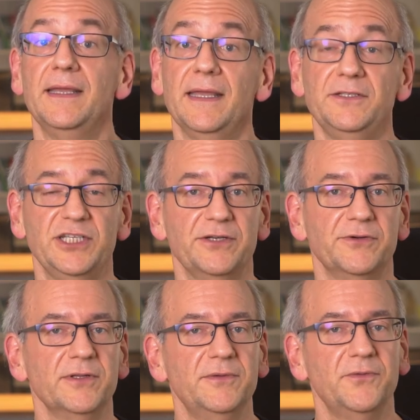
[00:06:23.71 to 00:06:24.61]
In
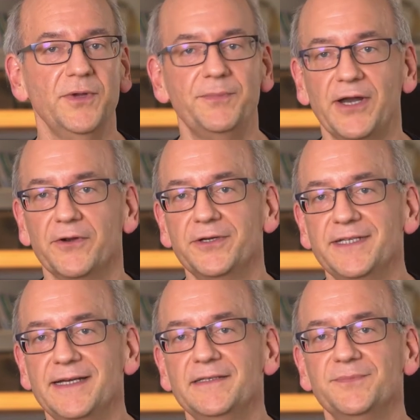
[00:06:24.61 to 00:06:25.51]
general, we
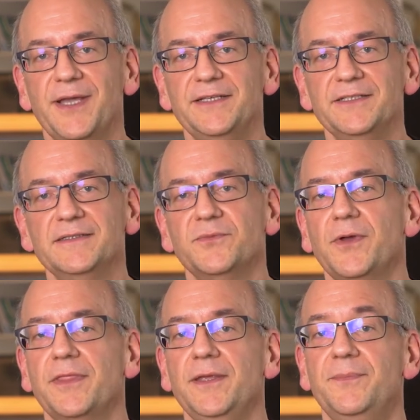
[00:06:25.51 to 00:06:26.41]
prioritize pages
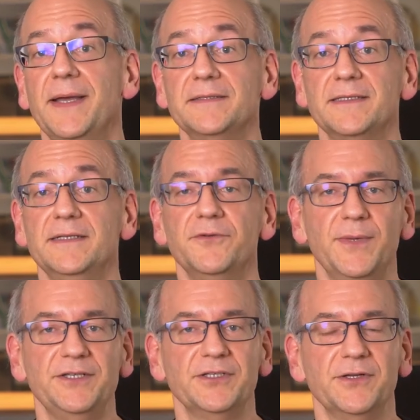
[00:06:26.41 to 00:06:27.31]
with the best
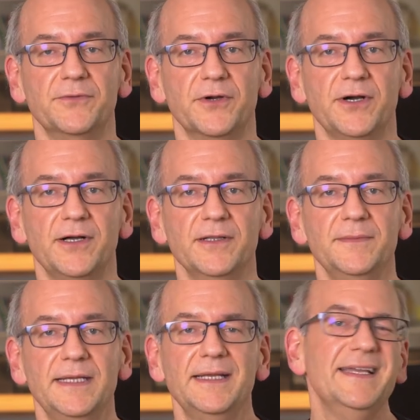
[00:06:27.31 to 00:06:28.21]
information overall,